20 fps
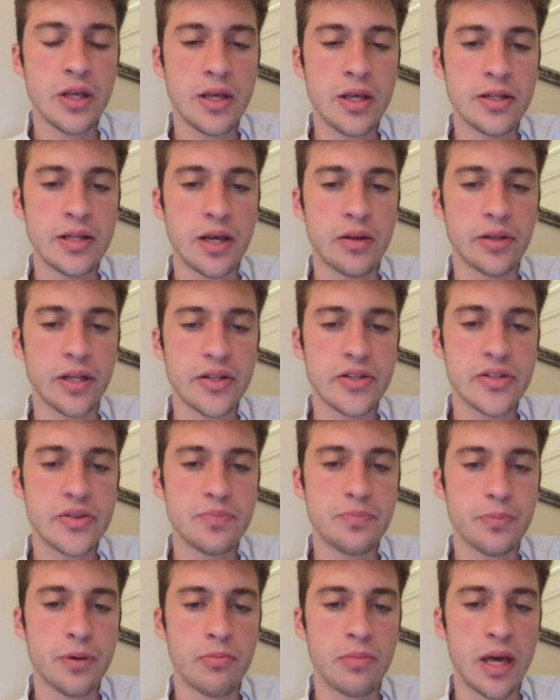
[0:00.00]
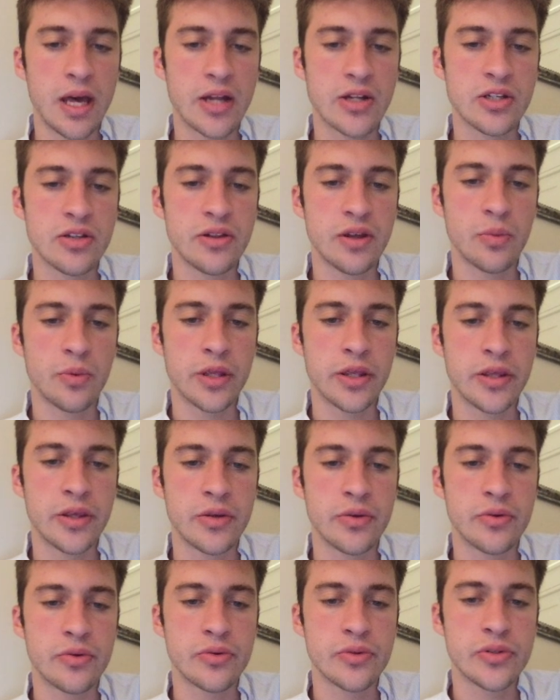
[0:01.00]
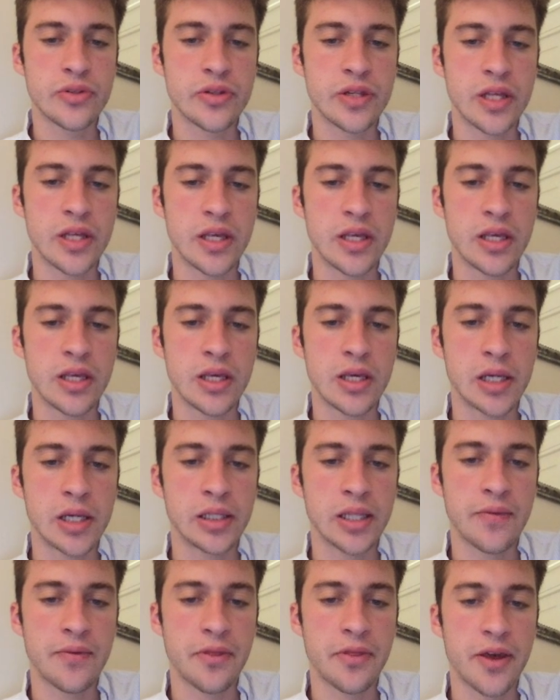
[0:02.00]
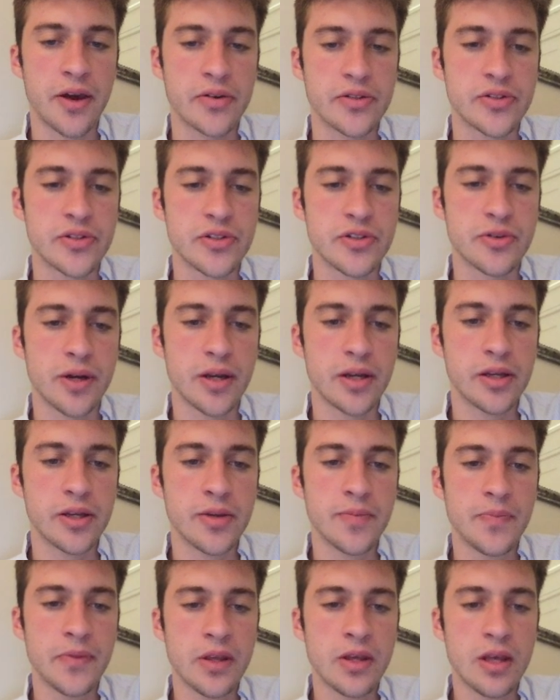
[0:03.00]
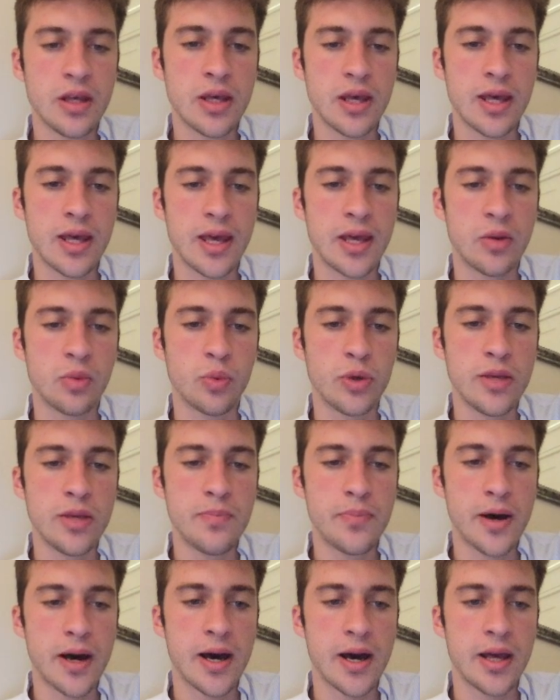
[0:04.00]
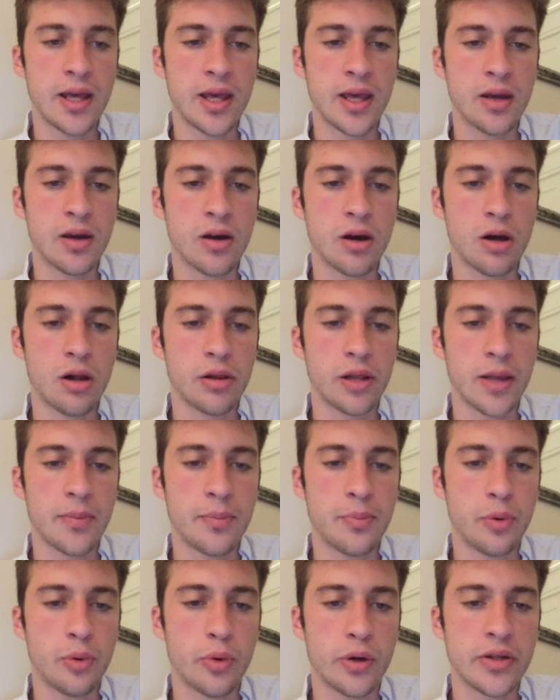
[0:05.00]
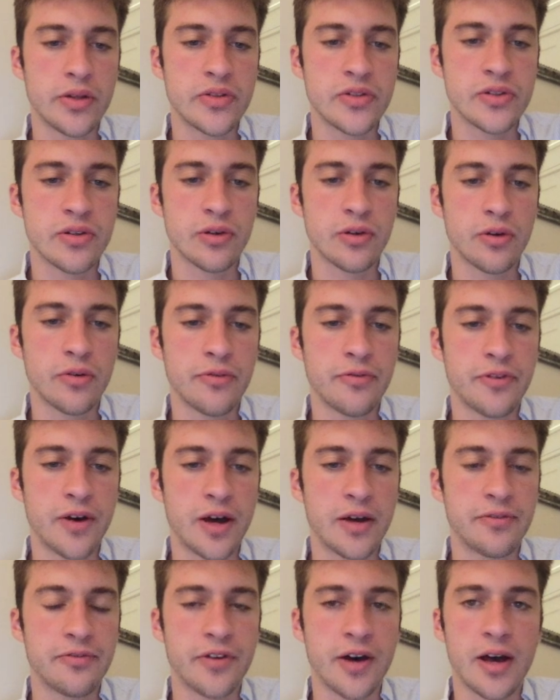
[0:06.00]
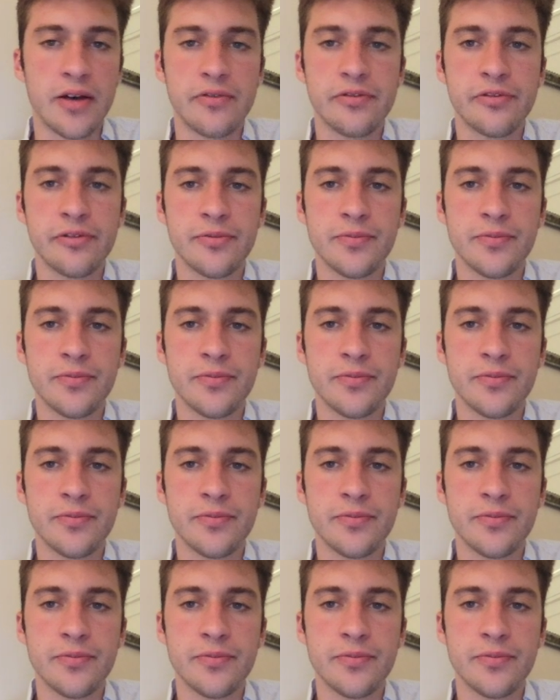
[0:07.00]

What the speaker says: Now, let's imagine that we use the 11,000 strike and we buy a call at 0.055.